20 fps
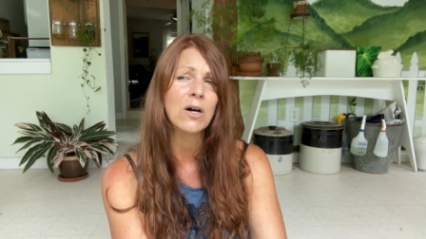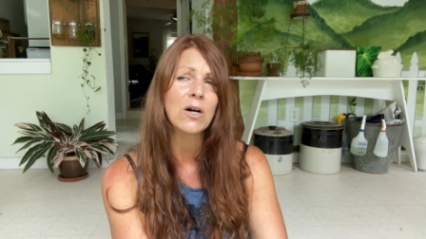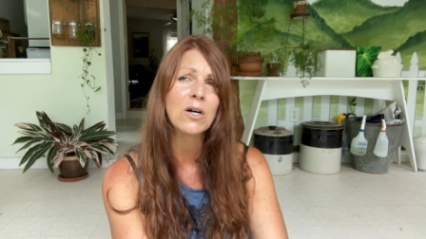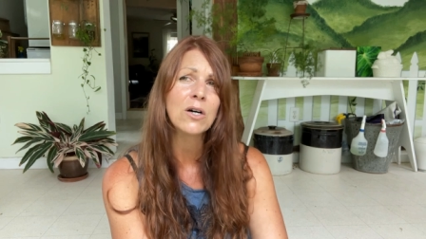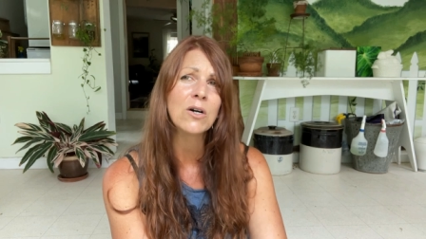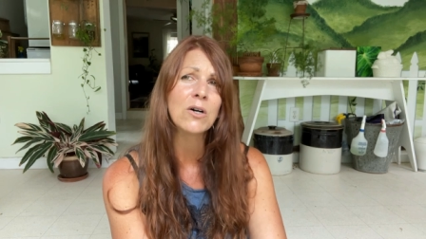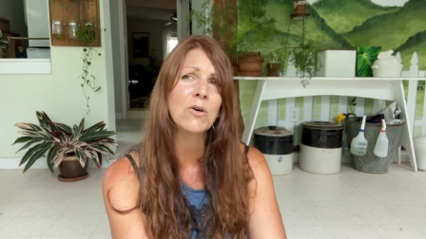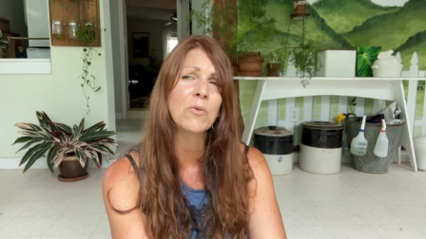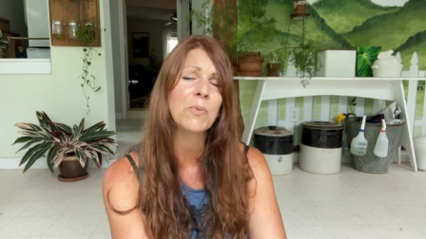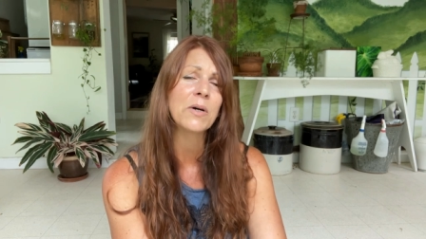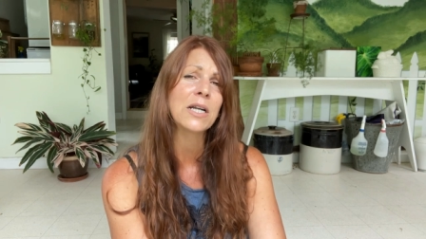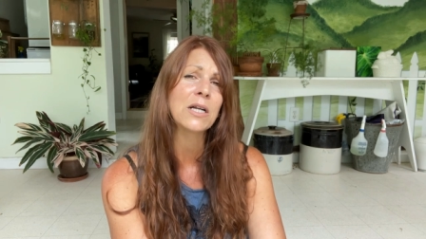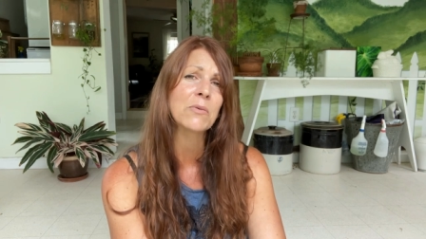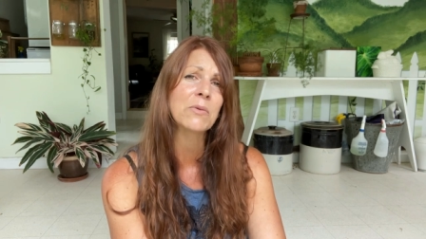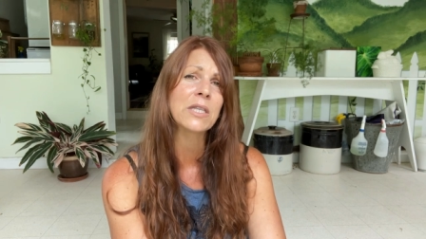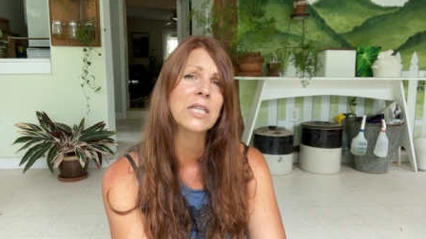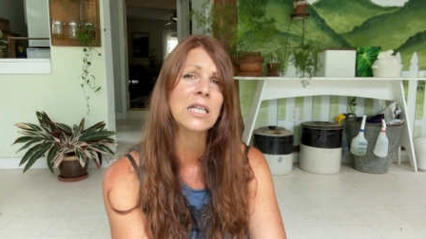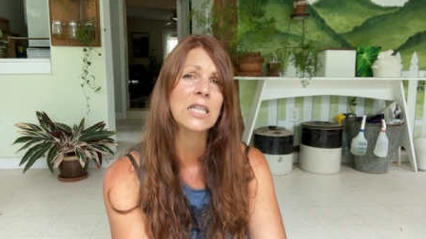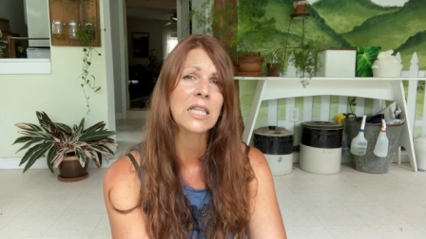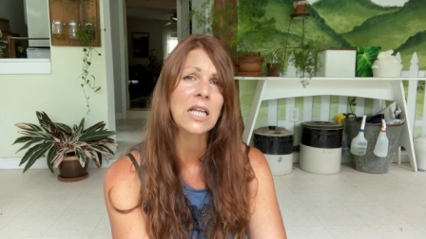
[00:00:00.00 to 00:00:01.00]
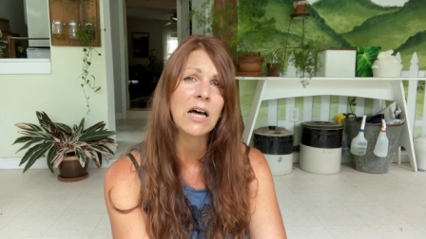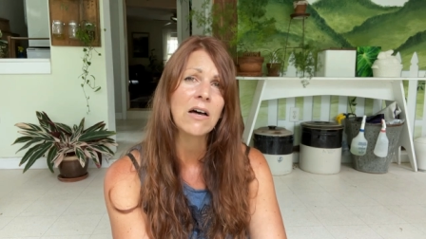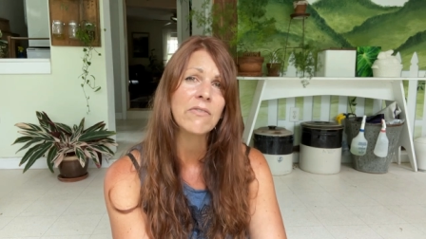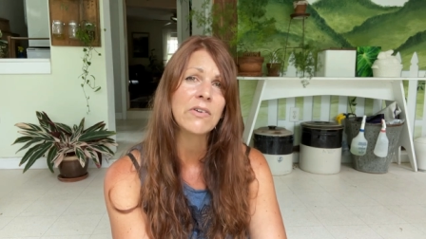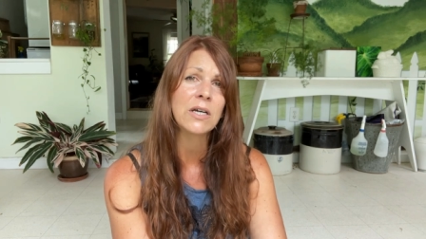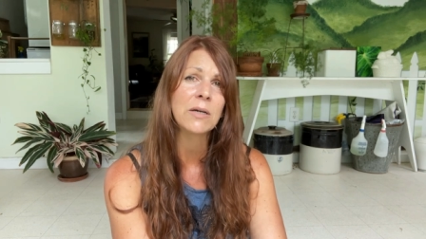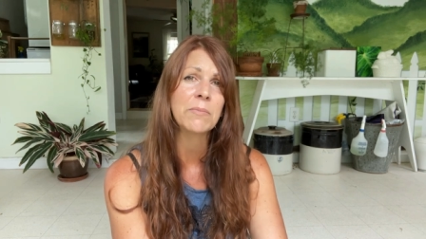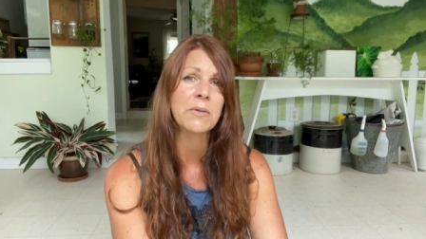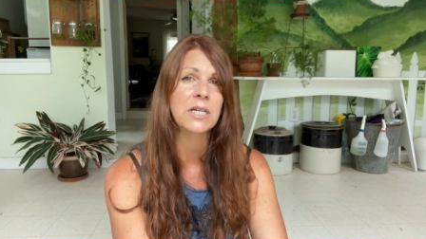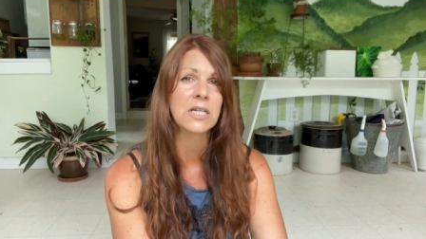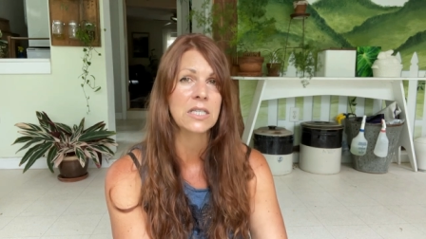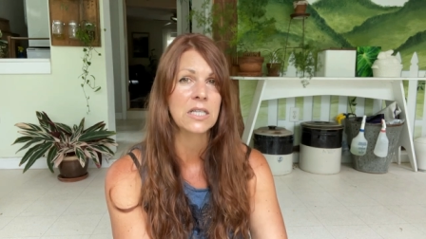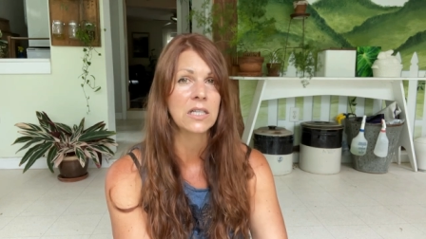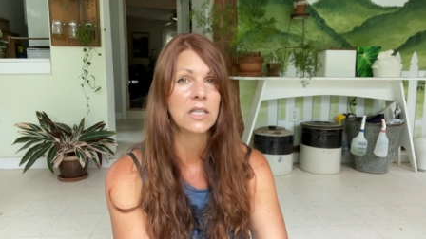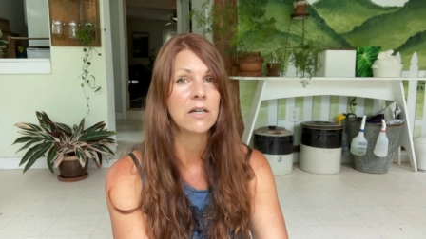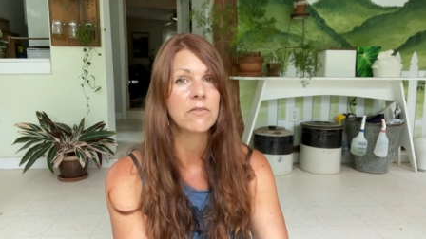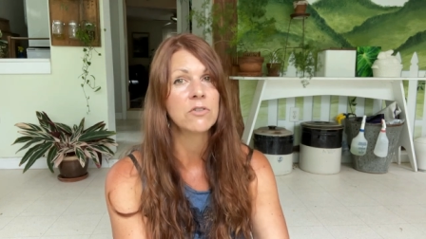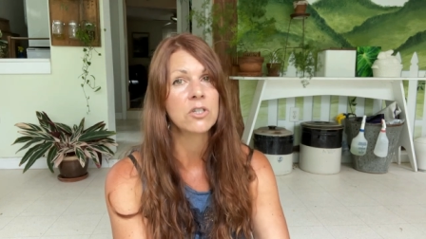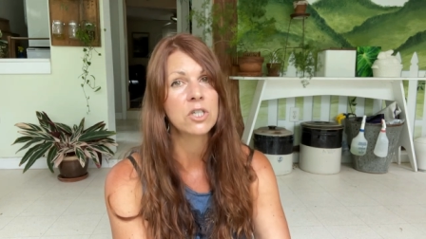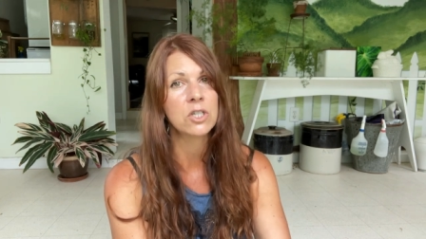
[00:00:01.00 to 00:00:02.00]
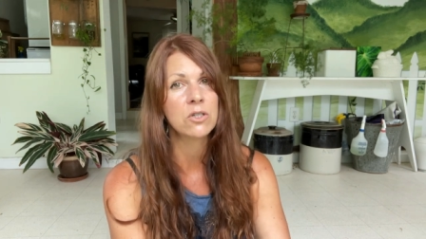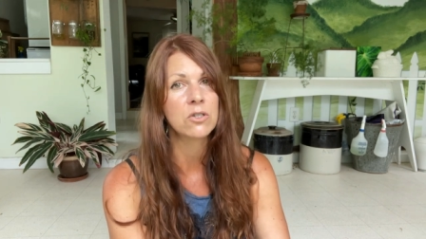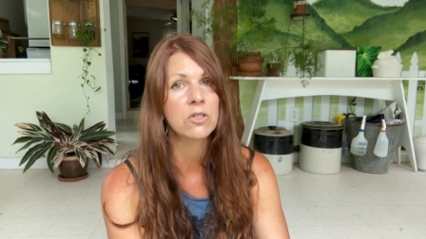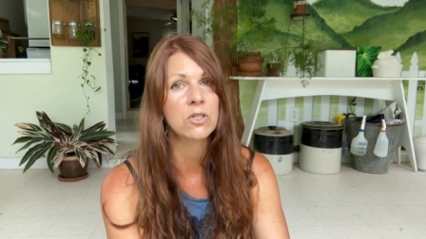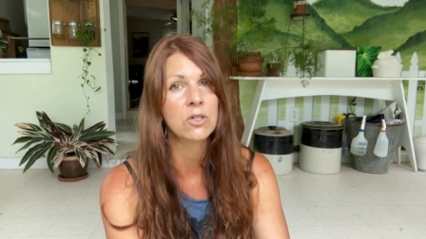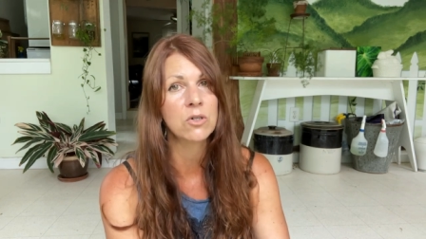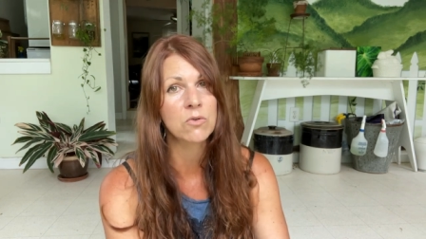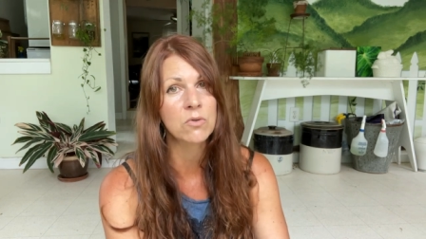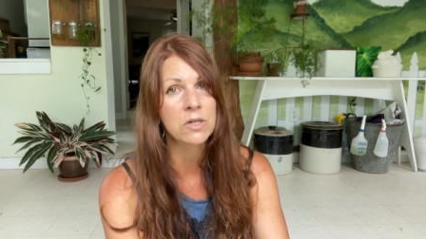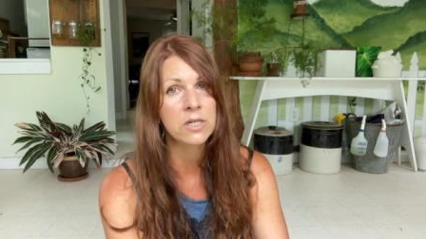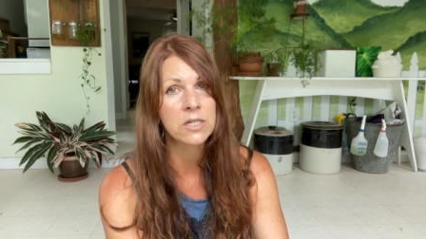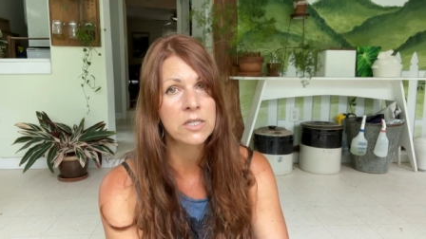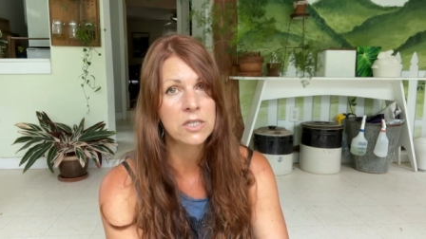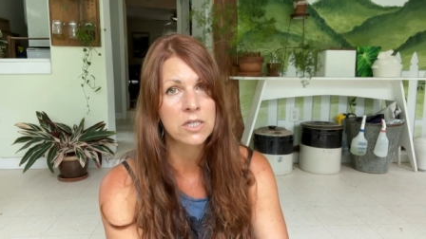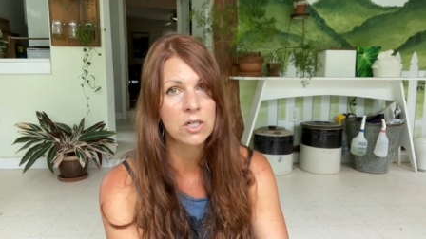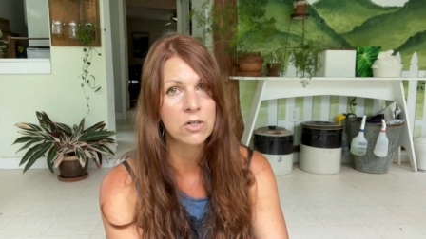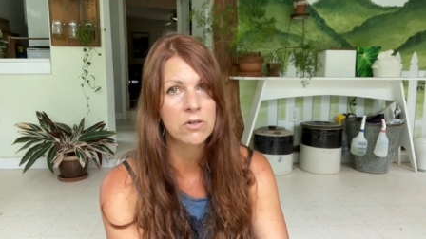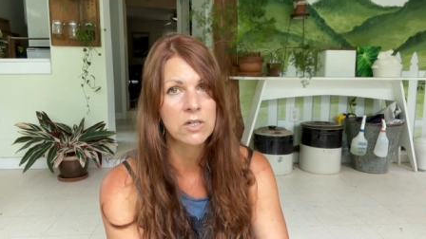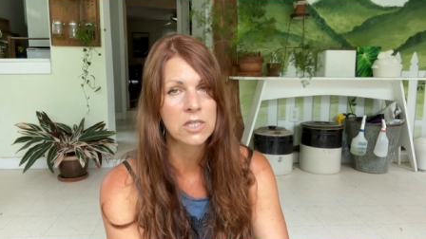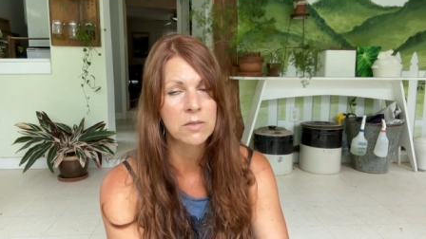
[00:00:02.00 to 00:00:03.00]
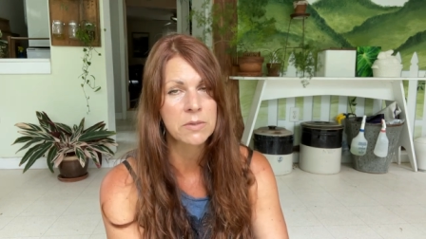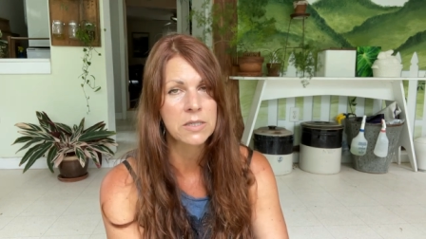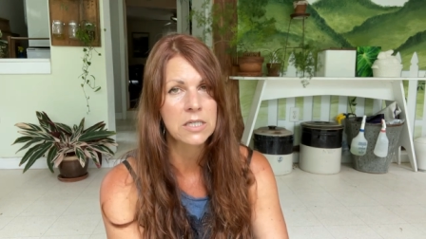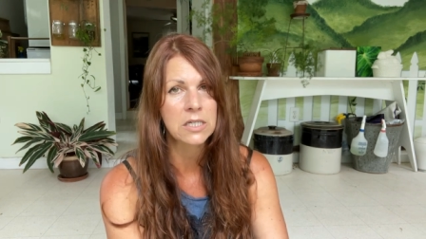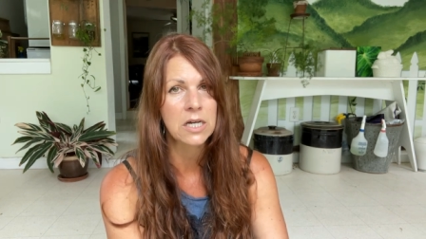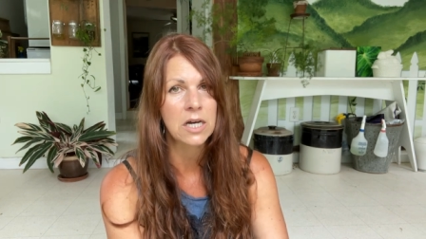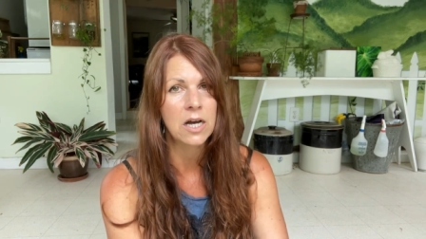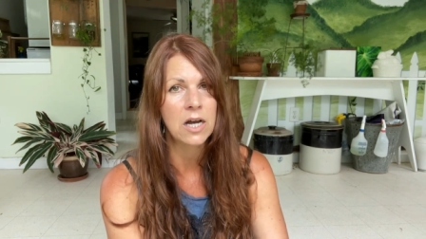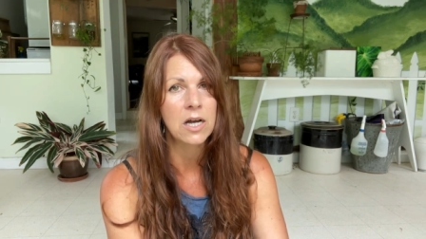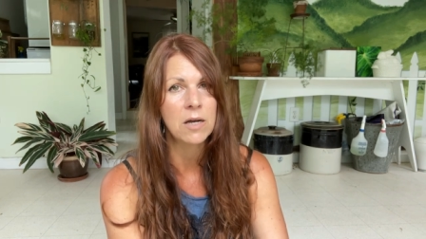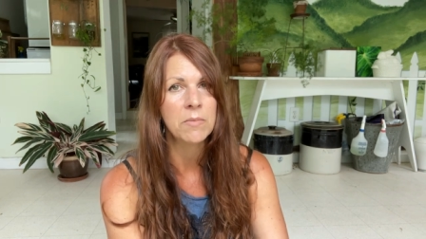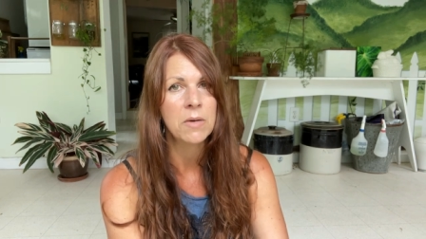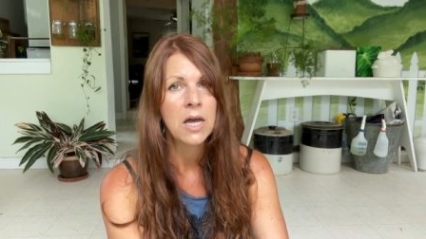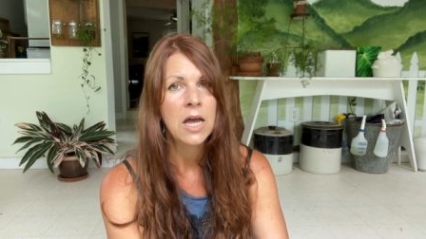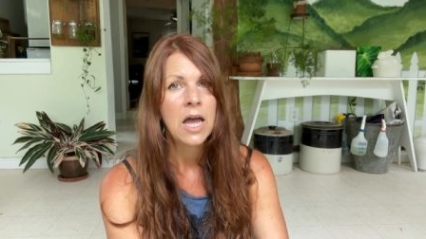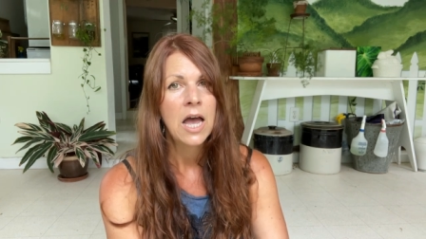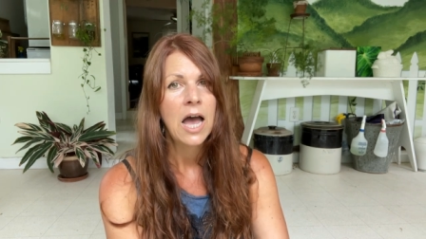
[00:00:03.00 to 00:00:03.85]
"Oh, but I really love it because I love to use the greens at Christmas time."